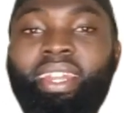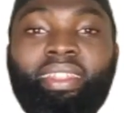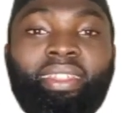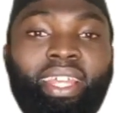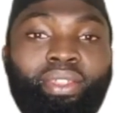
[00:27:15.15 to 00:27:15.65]

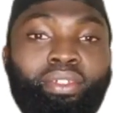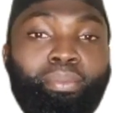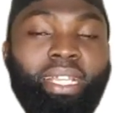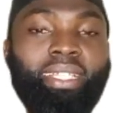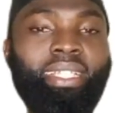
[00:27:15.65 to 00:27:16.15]

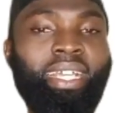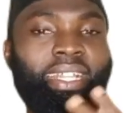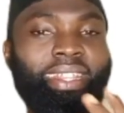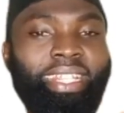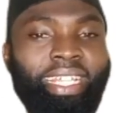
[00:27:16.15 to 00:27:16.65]
Ladhidun means
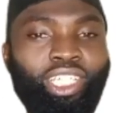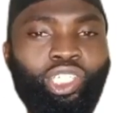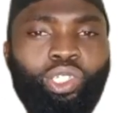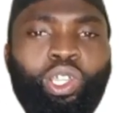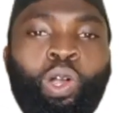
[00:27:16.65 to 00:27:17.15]

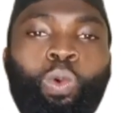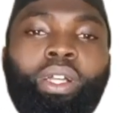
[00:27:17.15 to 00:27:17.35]
delicious.